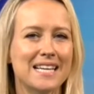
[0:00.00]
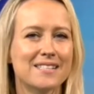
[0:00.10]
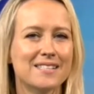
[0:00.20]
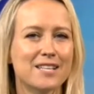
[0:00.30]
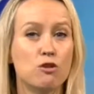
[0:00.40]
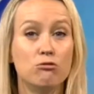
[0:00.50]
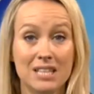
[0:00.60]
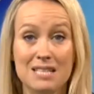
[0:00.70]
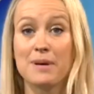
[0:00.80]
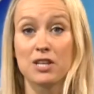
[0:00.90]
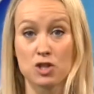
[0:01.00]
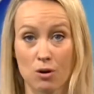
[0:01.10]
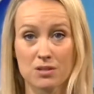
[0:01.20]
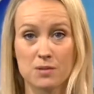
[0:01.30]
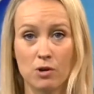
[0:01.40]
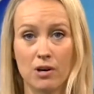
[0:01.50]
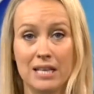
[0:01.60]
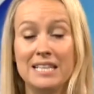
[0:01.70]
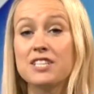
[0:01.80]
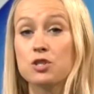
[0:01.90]
there's a really big shock
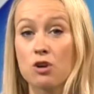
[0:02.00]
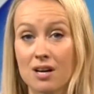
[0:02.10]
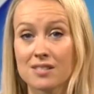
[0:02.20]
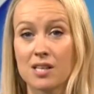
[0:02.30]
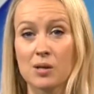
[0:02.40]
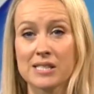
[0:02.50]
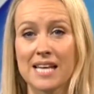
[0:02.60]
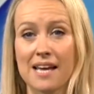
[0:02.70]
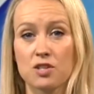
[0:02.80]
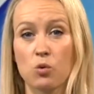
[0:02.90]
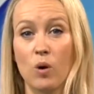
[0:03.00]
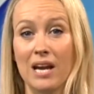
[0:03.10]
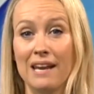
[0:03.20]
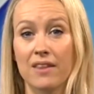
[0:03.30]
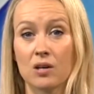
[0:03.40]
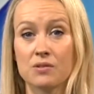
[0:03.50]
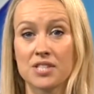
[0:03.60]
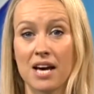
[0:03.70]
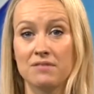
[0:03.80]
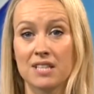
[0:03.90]
tomorrow, Liz Truss looks set to win the
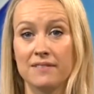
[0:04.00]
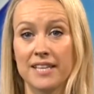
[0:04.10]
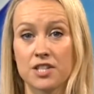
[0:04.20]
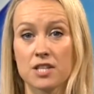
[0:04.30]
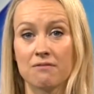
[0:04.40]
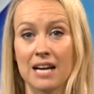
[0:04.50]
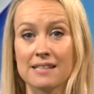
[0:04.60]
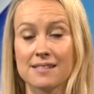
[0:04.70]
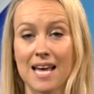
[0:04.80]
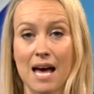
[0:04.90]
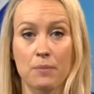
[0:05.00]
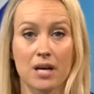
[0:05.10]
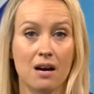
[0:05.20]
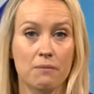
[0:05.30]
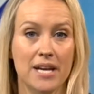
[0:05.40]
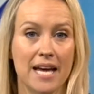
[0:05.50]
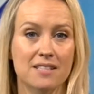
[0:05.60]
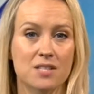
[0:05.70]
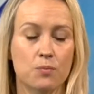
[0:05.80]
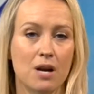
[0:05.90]
Conservative leadership race and become the
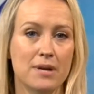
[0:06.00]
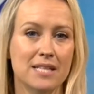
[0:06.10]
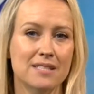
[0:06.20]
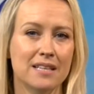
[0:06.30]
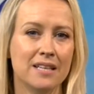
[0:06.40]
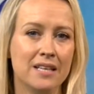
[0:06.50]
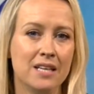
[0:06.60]
next Prime Minister.